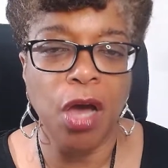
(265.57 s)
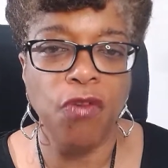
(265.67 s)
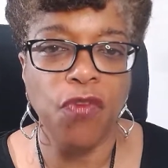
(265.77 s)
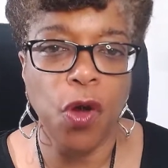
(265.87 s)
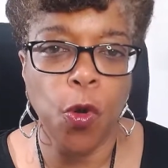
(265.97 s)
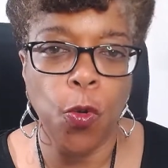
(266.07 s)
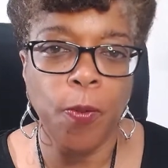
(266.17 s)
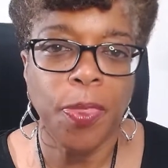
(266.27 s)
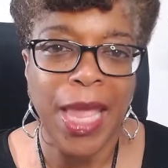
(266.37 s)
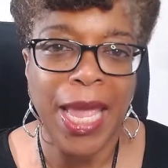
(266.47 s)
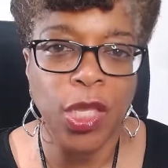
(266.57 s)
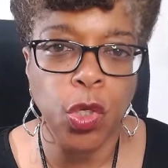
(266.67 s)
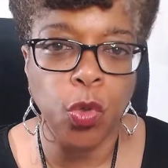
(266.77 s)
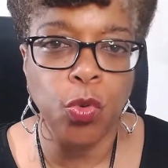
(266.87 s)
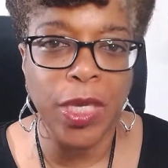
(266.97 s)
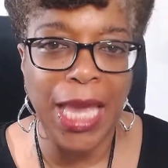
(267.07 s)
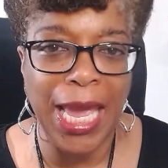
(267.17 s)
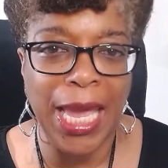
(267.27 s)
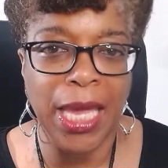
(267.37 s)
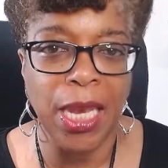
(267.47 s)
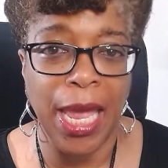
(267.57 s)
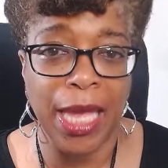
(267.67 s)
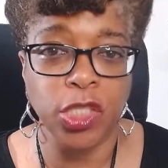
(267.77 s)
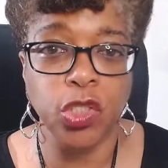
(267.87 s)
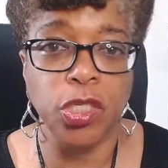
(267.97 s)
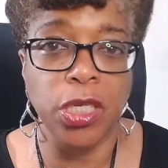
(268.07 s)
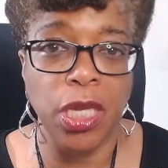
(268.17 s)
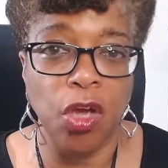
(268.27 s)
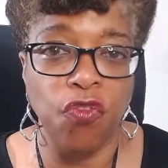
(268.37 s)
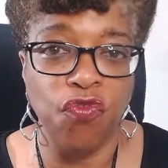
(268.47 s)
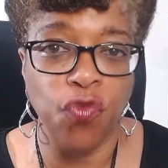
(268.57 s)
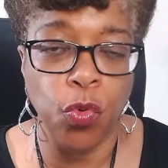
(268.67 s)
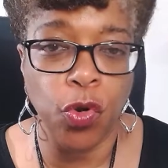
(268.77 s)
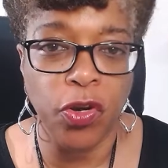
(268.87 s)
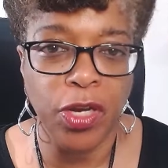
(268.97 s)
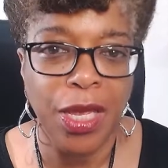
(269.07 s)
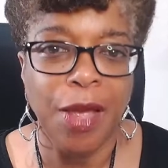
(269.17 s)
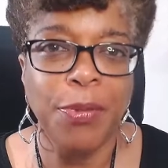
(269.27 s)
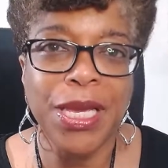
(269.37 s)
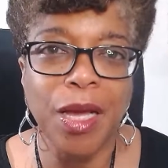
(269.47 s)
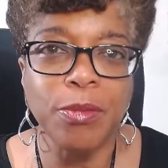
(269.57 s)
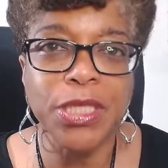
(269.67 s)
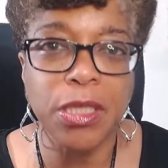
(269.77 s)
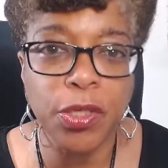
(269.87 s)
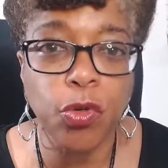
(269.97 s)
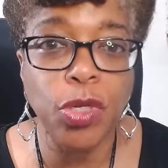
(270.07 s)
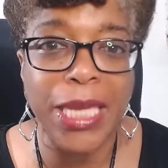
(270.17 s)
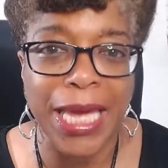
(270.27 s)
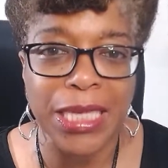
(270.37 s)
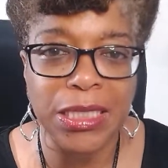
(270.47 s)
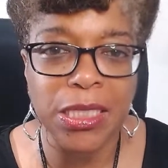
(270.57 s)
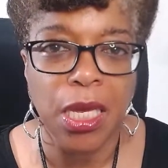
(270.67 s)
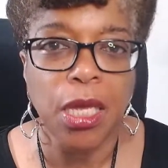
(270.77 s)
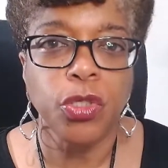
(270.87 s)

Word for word: of home that you can actually afford becomes a little less.